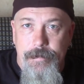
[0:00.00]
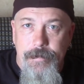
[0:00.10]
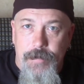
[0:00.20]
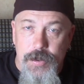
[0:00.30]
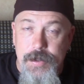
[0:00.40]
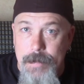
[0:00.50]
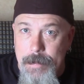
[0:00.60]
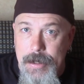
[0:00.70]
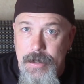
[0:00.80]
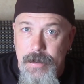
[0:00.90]
First
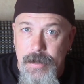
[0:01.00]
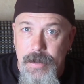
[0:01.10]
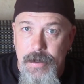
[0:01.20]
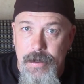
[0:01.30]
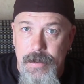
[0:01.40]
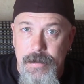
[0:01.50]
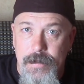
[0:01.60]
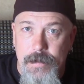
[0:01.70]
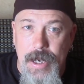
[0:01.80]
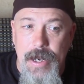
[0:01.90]
Amendment,
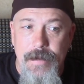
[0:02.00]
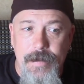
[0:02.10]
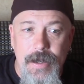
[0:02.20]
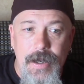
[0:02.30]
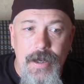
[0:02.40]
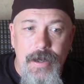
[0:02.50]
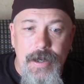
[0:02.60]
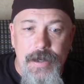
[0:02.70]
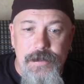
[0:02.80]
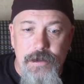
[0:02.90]
okay,
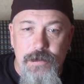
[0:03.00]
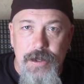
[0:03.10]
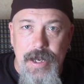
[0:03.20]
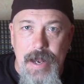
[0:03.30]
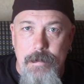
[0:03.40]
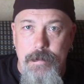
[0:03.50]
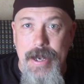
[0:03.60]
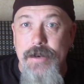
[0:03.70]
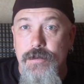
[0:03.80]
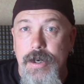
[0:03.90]
is usually a
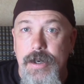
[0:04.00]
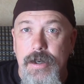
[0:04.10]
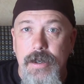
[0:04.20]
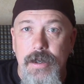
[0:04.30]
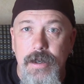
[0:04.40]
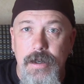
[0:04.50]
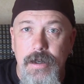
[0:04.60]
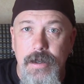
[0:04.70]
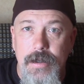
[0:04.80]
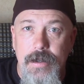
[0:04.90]
big trigger,
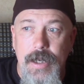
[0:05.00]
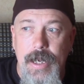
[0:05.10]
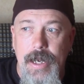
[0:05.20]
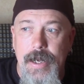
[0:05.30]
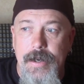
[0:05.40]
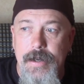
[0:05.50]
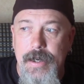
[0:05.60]
and